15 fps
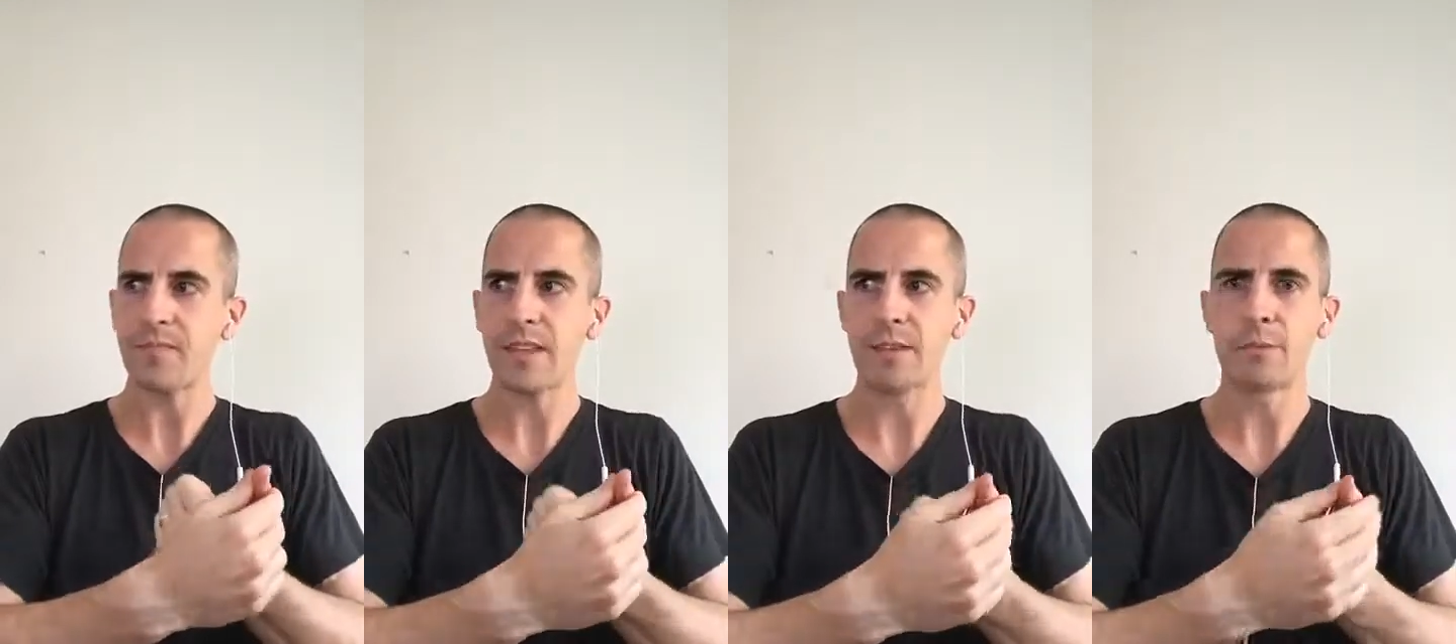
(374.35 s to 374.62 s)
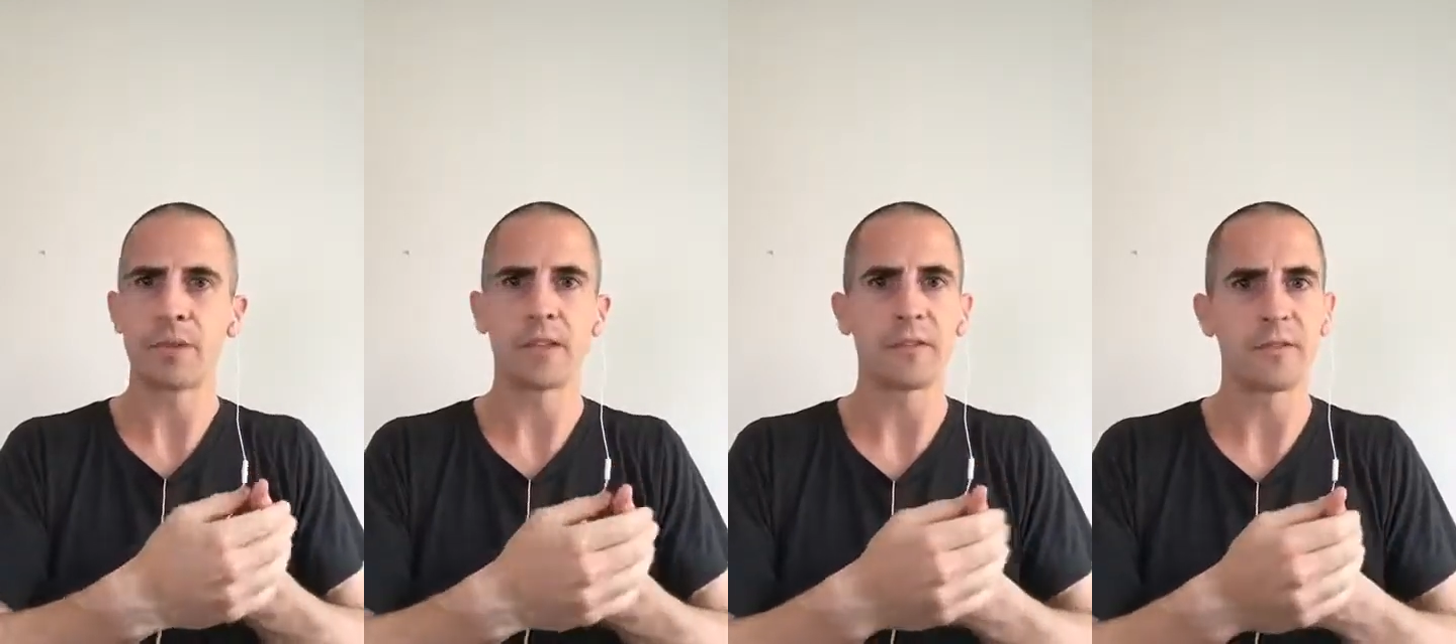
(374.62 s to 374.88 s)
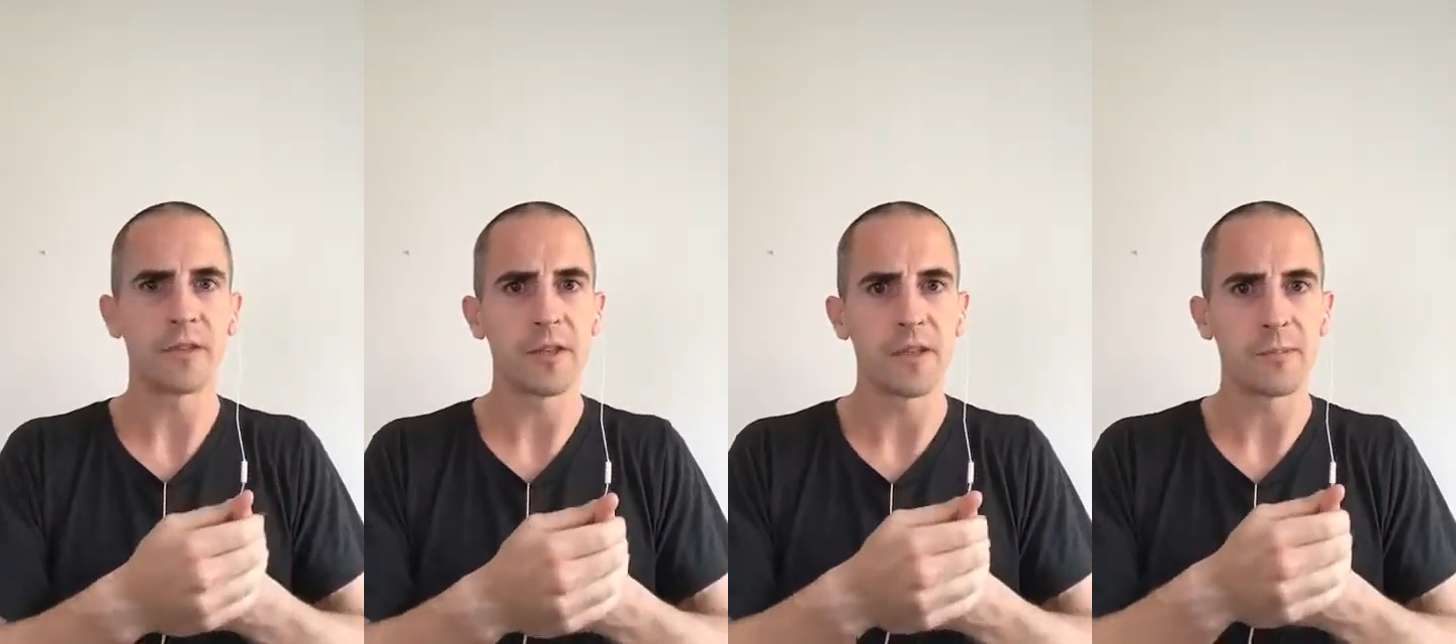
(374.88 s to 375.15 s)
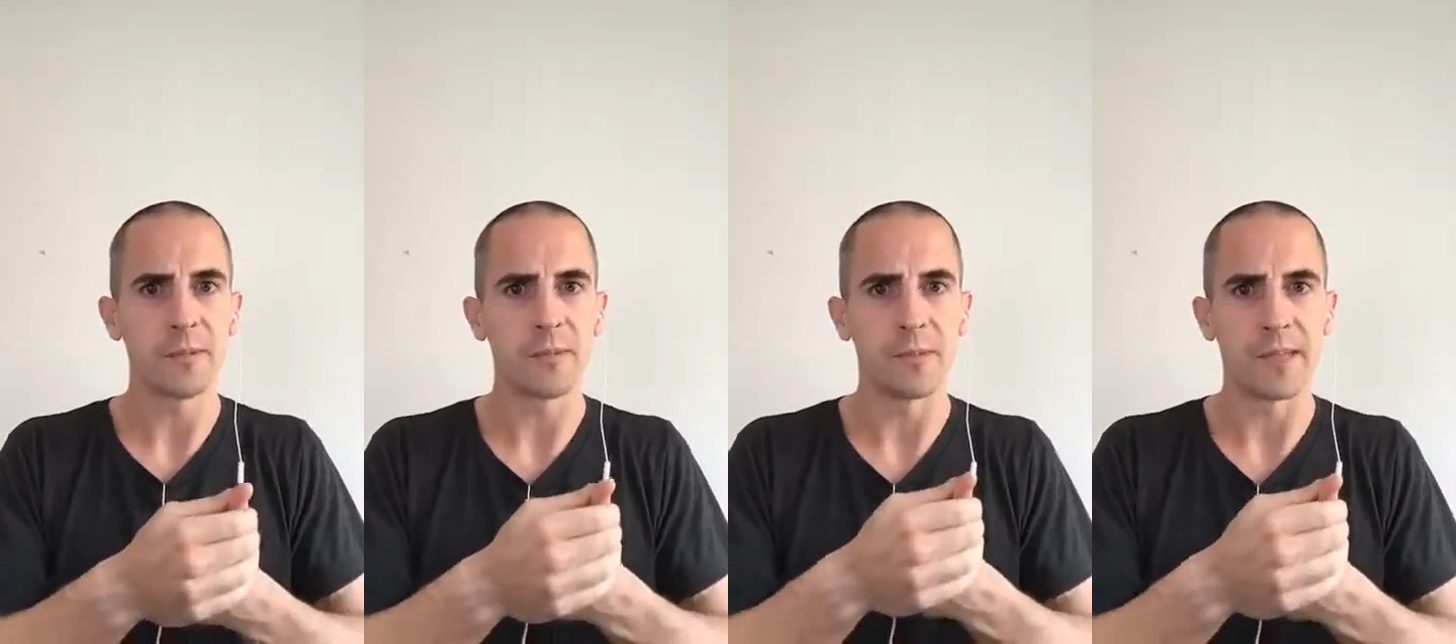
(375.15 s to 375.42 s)
we've got the first
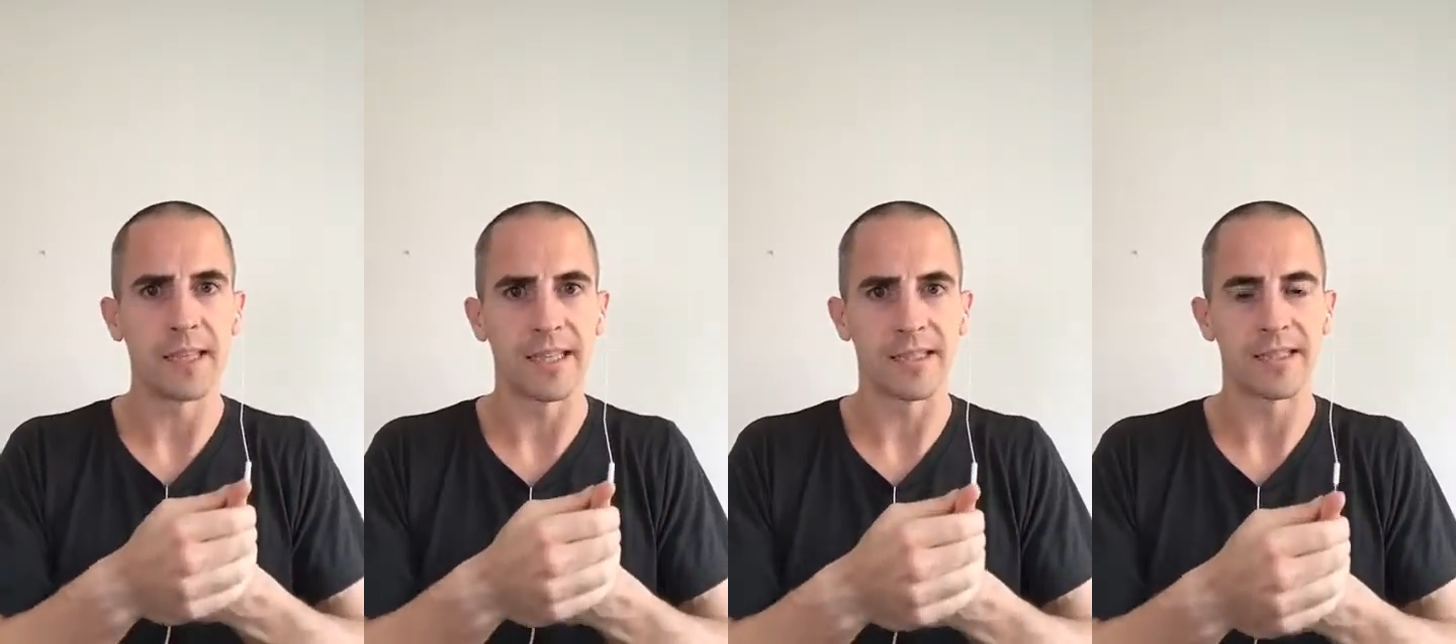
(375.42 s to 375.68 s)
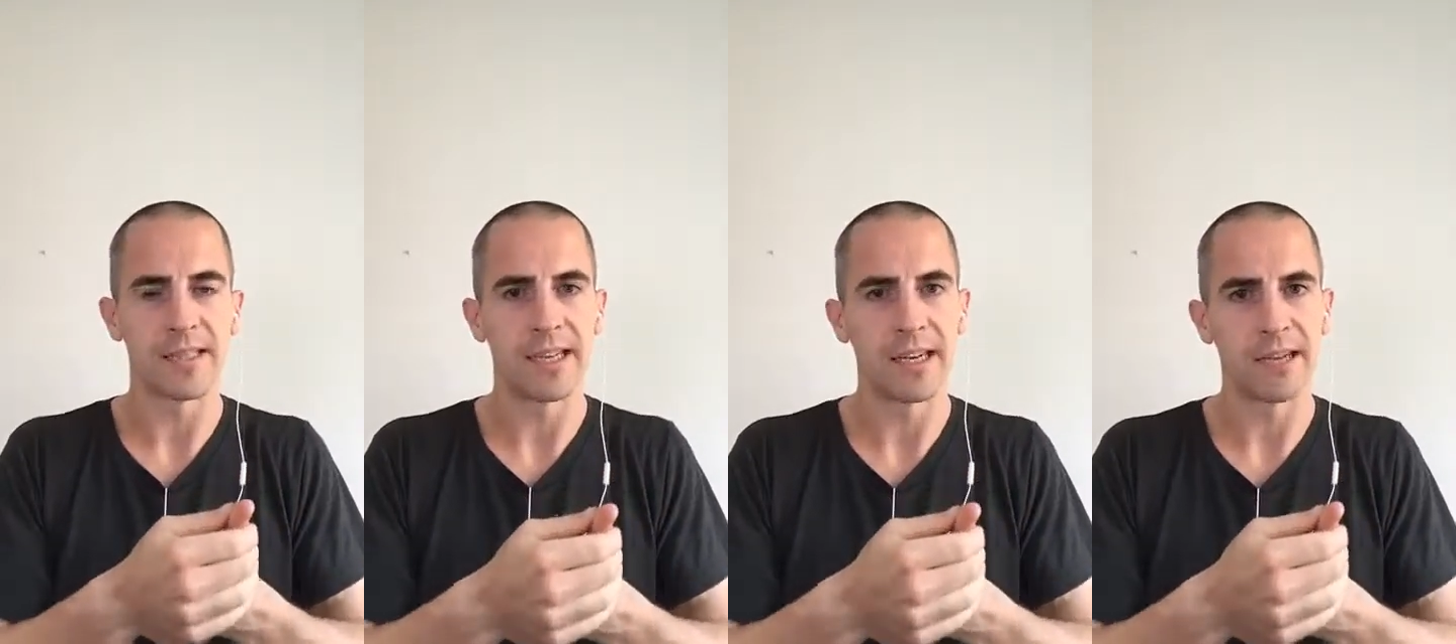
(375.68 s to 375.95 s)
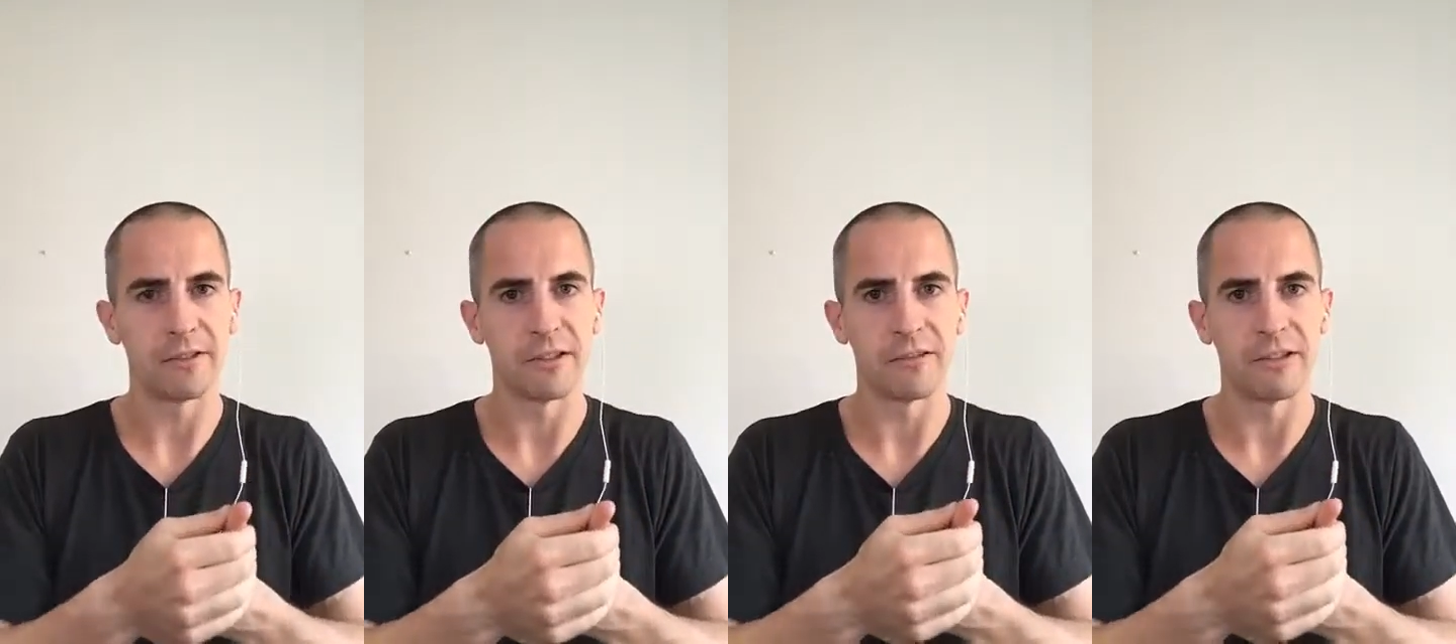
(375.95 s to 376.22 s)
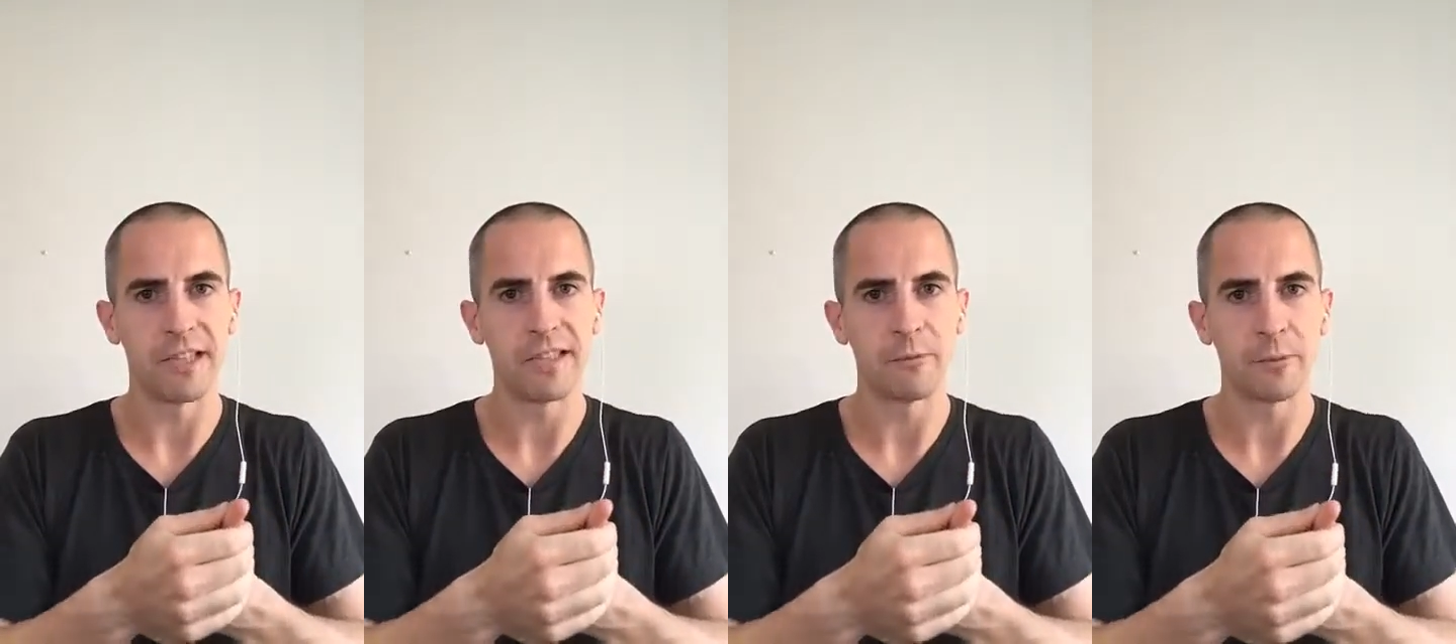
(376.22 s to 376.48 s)
movement, that's carry, right?